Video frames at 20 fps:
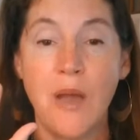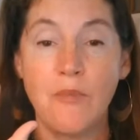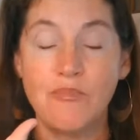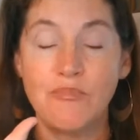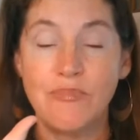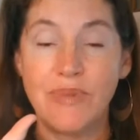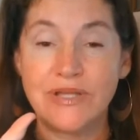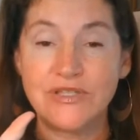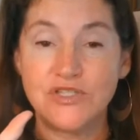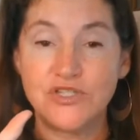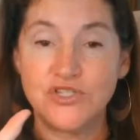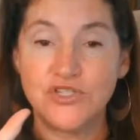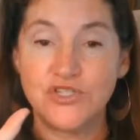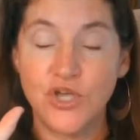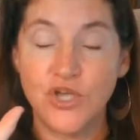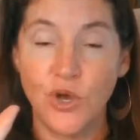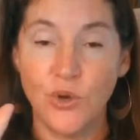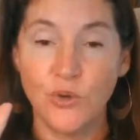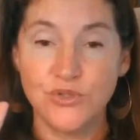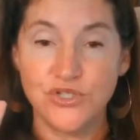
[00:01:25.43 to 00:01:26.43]
but
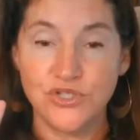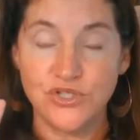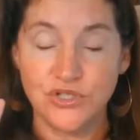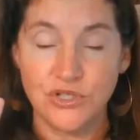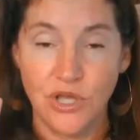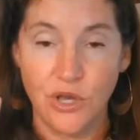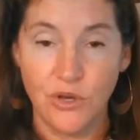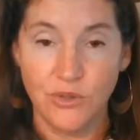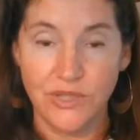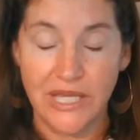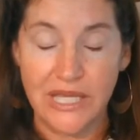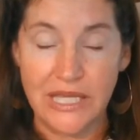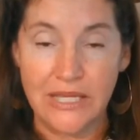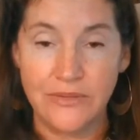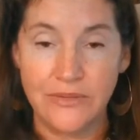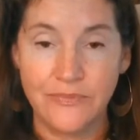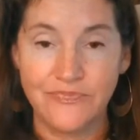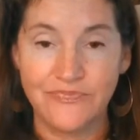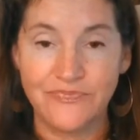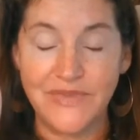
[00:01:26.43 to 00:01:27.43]
so slowly
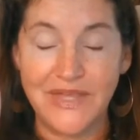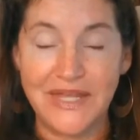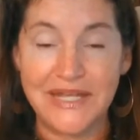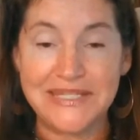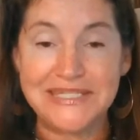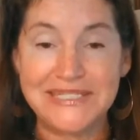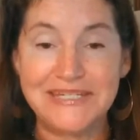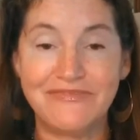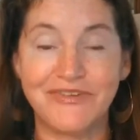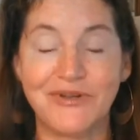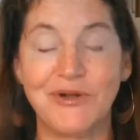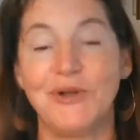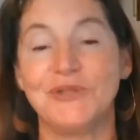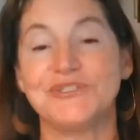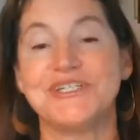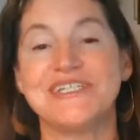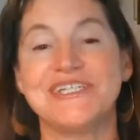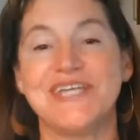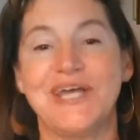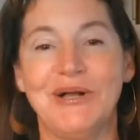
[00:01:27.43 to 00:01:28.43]
that it's difficult
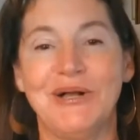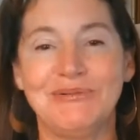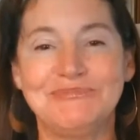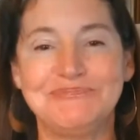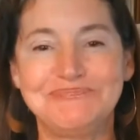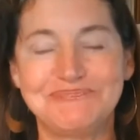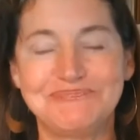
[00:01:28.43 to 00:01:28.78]
to tell.